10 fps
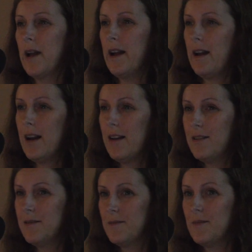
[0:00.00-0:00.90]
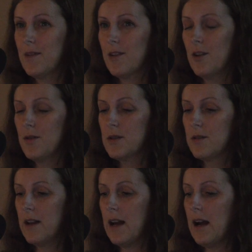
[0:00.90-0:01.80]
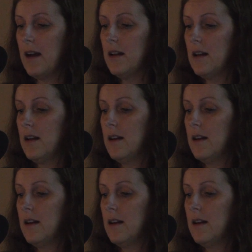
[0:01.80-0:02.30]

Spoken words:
hair close to the eye,